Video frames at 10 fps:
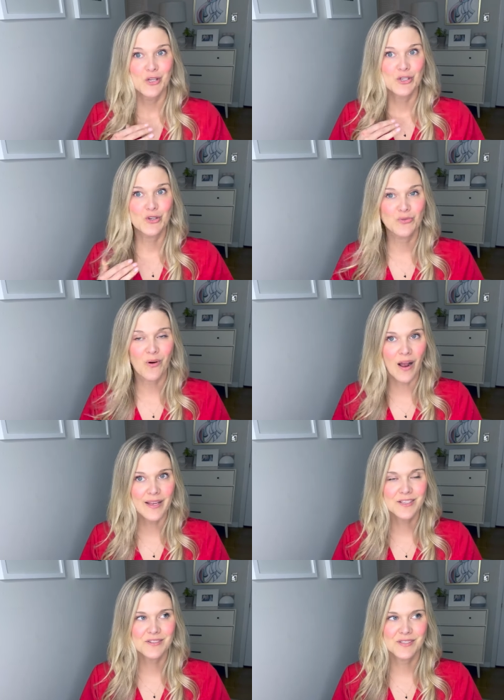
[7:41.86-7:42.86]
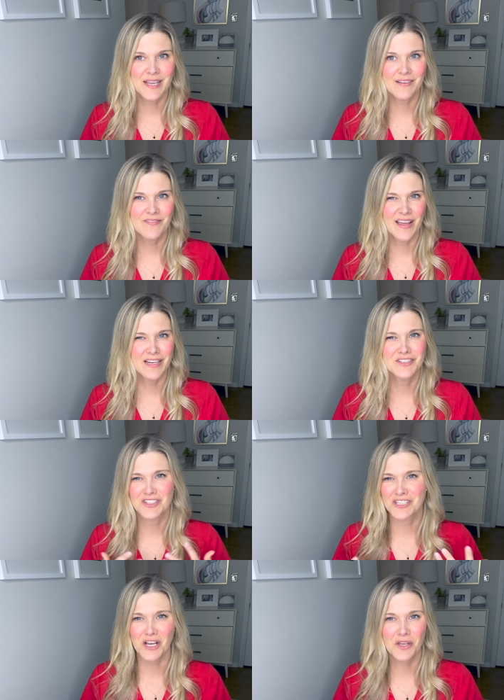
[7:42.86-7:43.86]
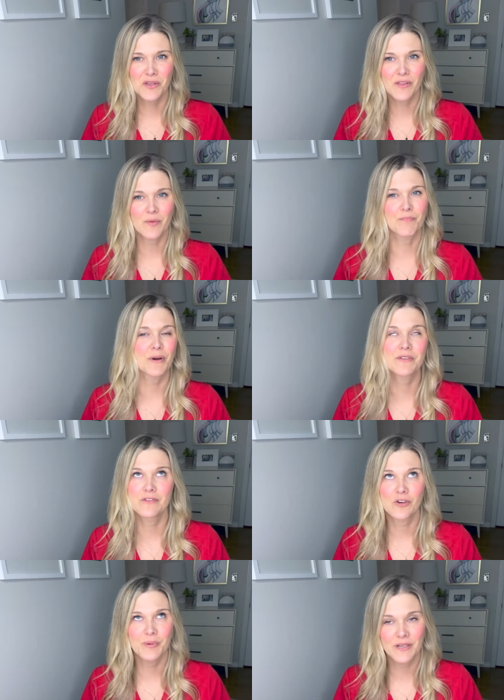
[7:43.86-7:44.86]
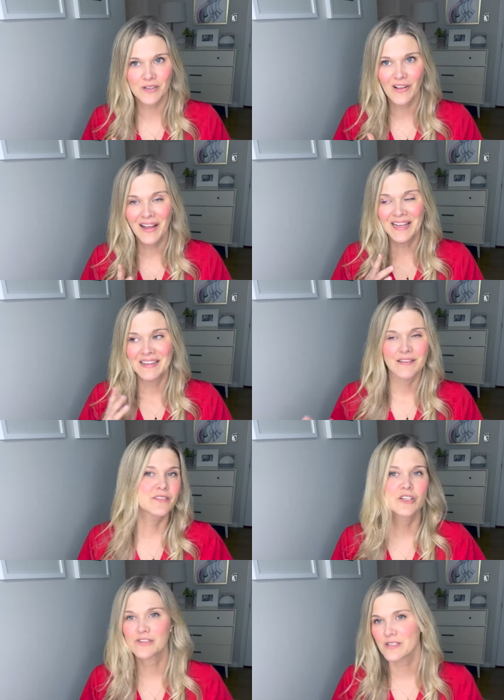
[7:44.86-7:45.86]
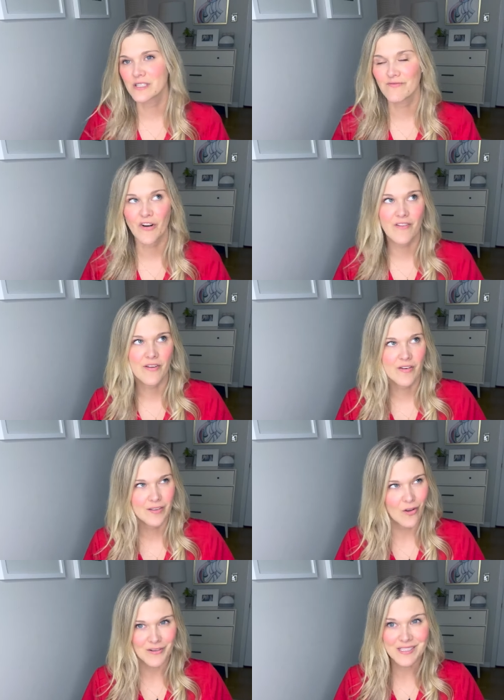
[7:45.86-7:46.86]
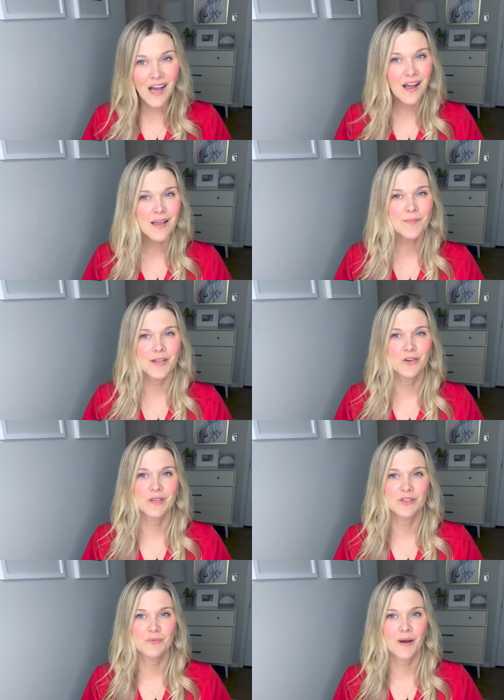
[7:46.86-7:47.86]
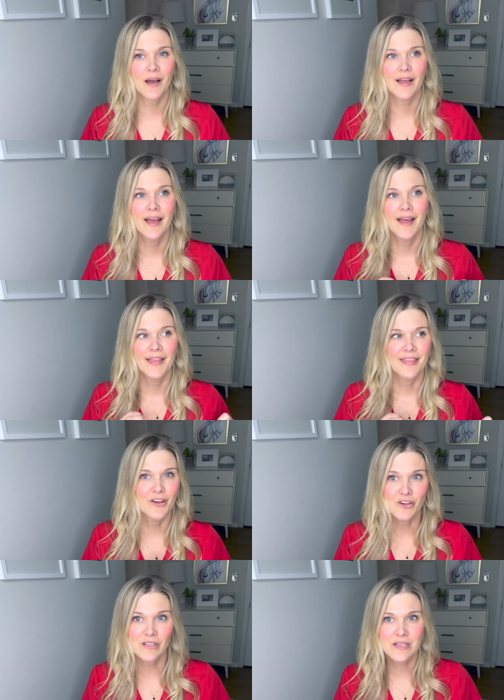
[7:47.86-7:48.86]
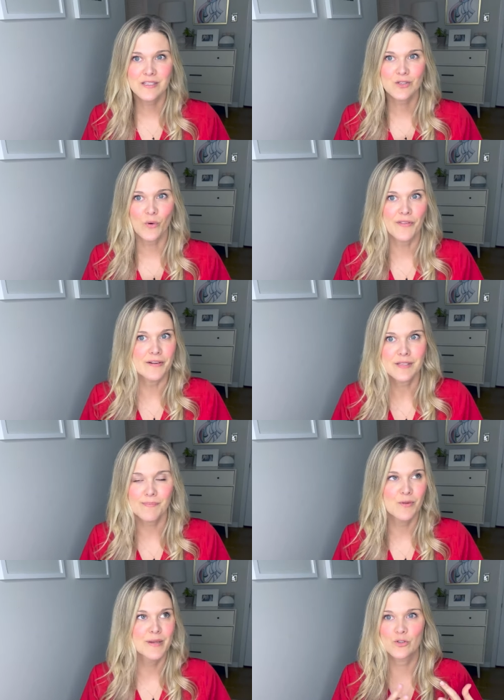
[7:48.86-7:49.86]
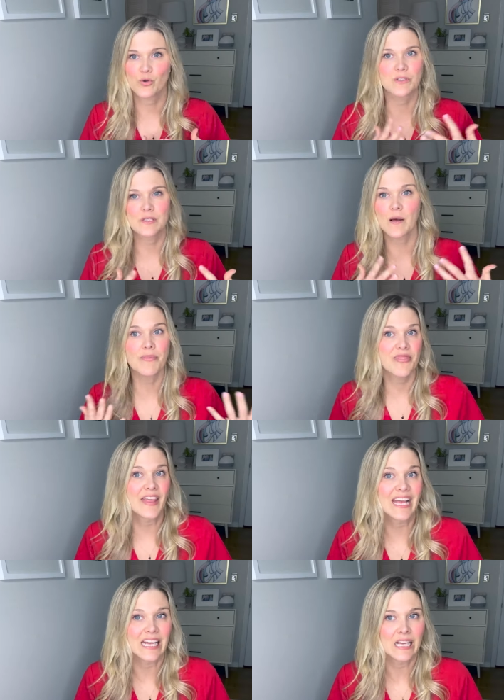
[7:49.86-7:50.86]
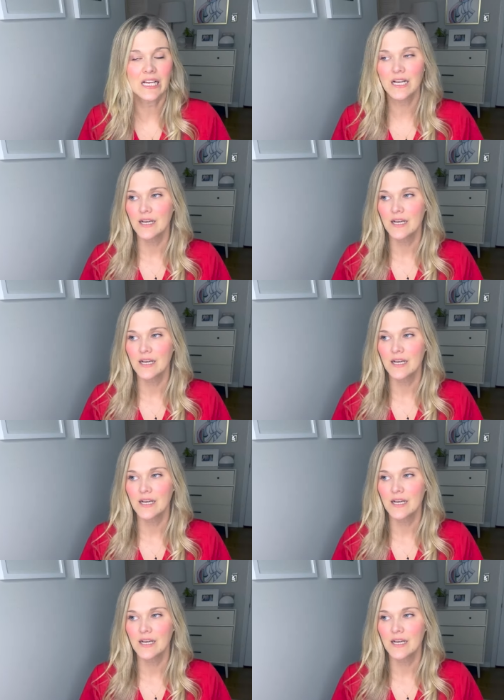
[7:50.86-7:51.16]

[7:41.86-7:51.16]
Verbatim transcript: trying to take advantage and tell you that the birth control pill lives in your system for a very long time and you need to buy their cleanse or their supplement or something